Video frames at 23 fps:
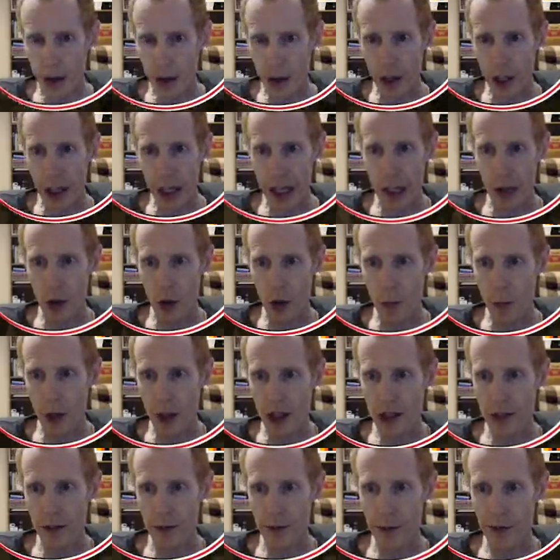I had a whole
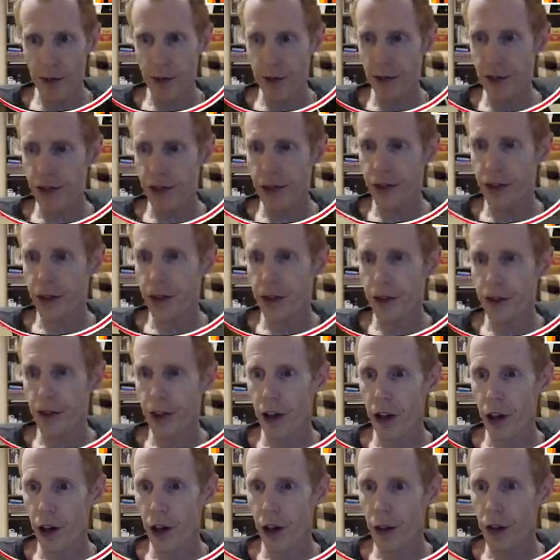bunch of too
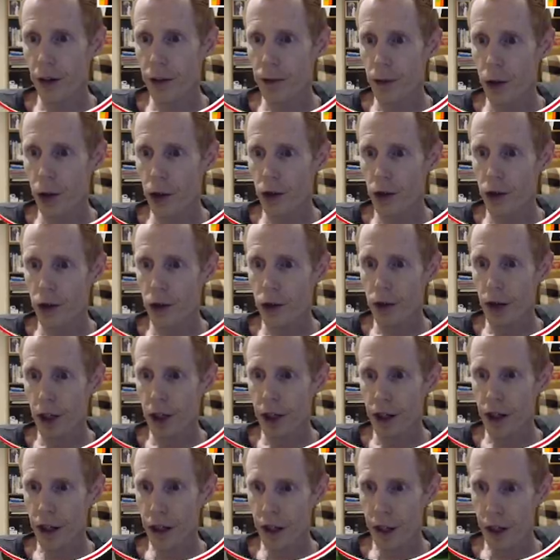tall roses right
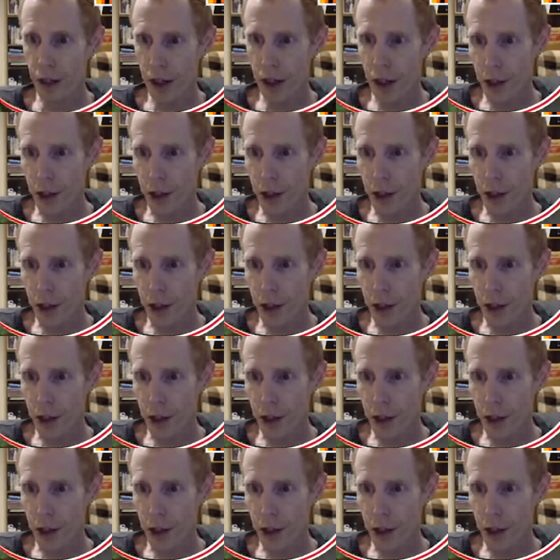there.